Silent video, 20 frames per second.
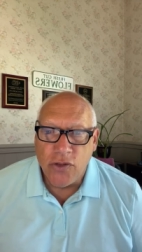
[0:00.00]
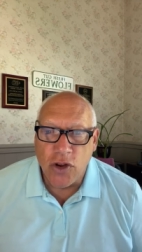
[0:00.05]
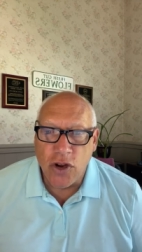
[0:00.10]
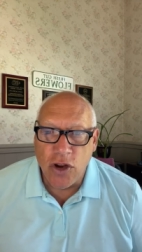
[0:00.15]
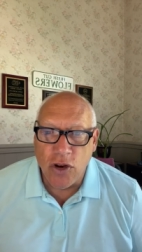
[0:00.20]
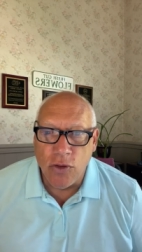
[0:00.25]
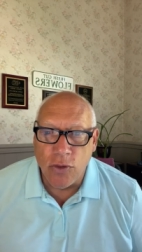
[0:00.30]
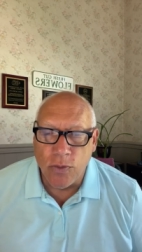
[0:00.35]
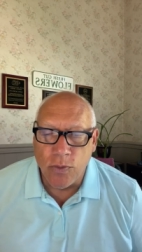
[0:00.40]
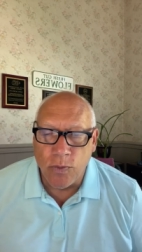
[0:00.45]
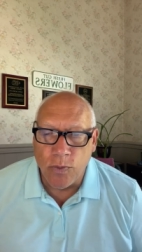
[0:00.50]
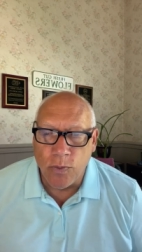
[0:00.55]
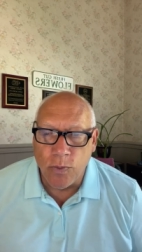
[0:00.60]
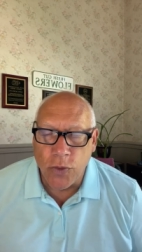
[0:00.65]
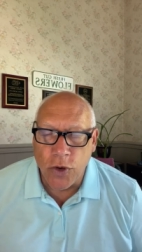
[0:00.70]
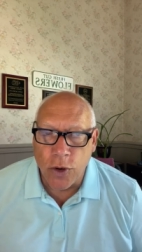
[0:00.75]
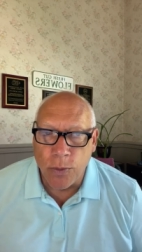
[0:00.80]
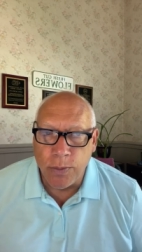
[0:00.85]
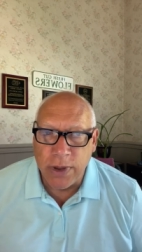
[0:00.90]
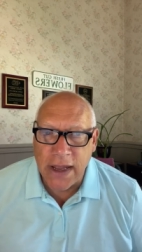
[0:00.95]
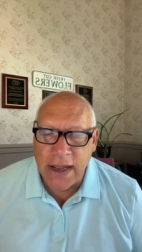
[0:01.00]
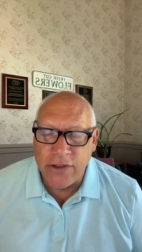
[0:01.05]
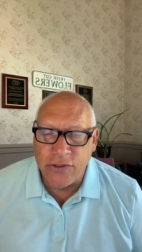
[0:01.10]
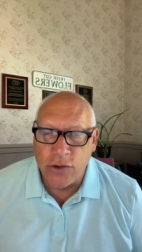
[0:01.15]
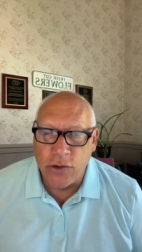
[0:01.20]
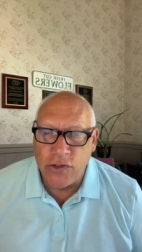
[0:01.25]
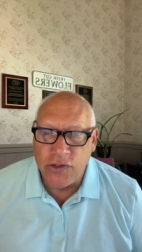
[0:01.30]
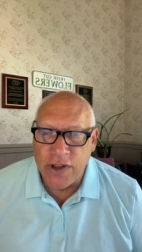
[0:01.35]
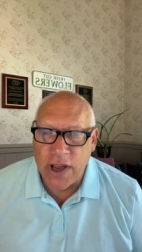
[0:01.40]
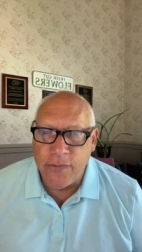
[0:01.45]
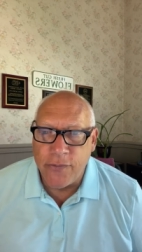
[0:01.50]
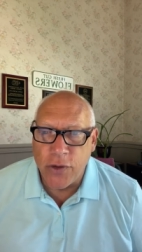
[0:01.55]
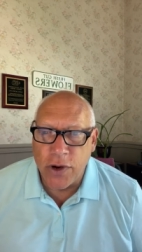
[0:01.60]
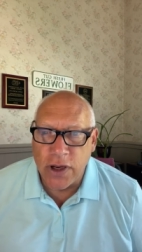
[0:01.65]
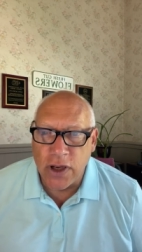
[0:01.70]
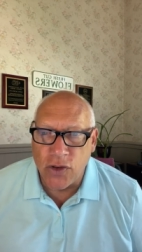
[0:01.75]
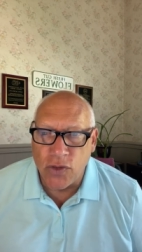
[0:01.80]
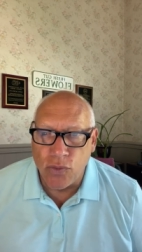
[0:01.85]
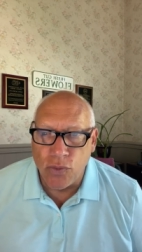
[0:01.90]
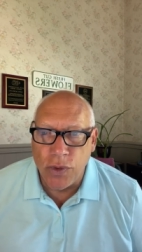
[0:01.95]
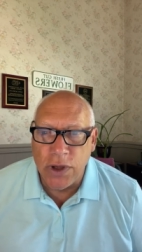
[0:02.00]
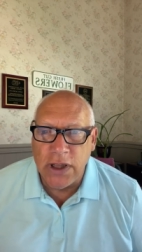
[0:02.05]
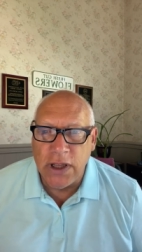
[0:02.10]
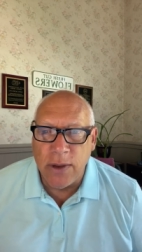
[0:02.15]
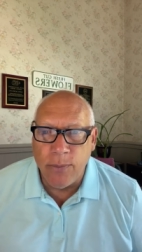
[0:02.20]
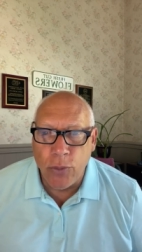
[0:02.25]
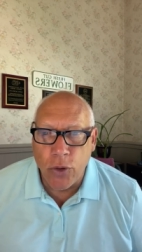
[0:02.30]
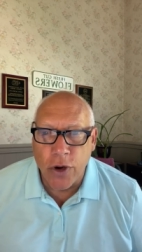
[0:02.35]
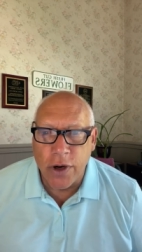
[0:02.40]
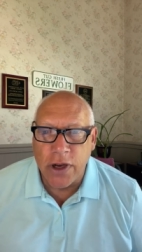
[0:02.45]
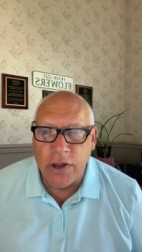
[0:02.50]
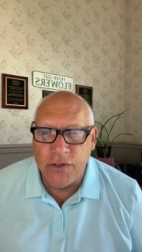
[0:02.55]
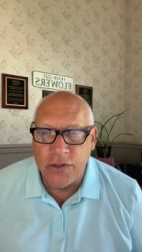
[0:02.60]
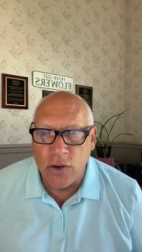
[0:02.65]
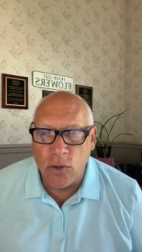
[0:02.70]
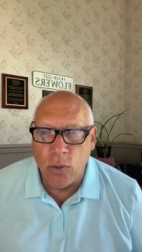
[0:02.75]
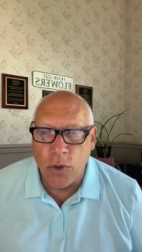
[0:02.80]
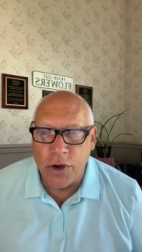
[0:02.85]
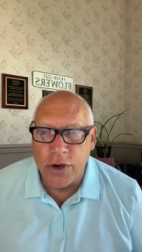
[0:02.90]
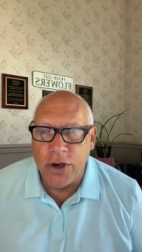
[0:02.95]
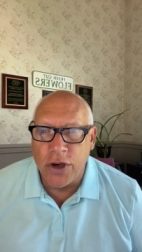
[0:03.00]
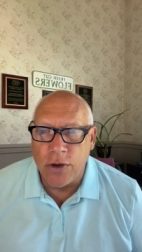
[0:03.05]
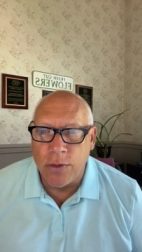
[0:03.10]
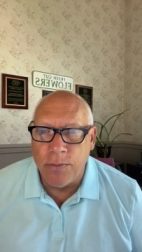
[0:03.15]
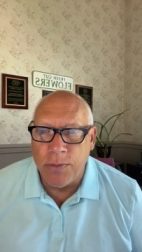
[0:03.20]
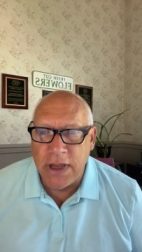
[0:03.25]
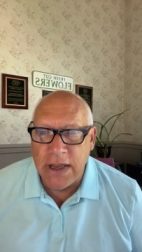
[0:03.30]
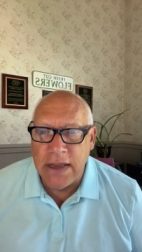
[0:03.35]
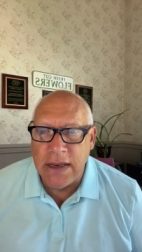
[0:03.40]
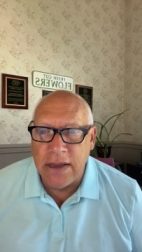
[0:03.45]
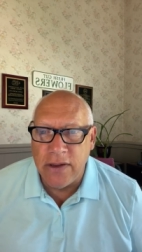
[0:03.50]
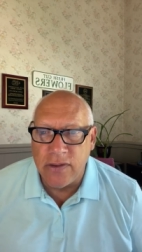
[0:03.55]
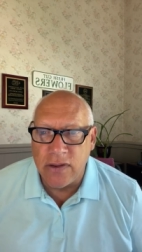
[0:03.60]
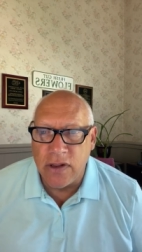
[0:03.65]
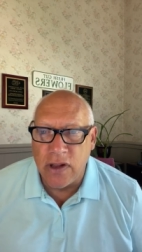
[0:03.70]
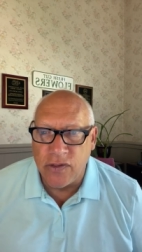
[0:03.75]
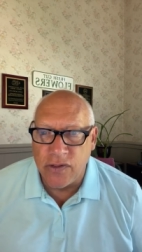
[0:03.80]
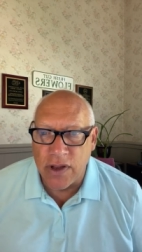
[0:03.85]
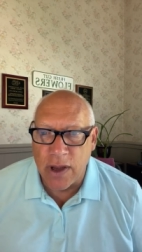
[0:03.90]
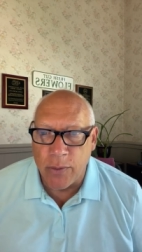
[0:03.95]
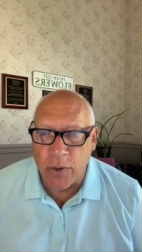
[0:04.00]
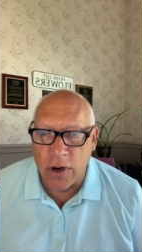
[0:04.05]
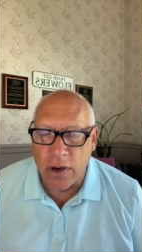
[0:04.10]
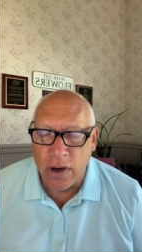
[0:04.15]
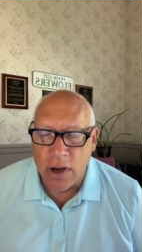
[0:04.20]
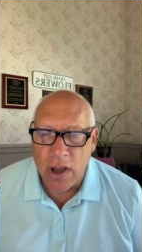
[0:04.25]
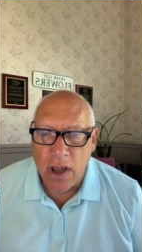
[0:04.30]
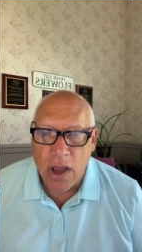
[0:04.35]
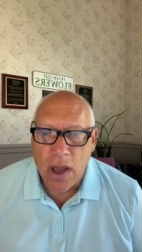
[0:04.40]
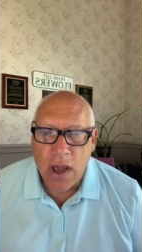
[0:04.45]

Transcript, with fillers: So you your plants are suffering is really important to still water your peonies in the summer.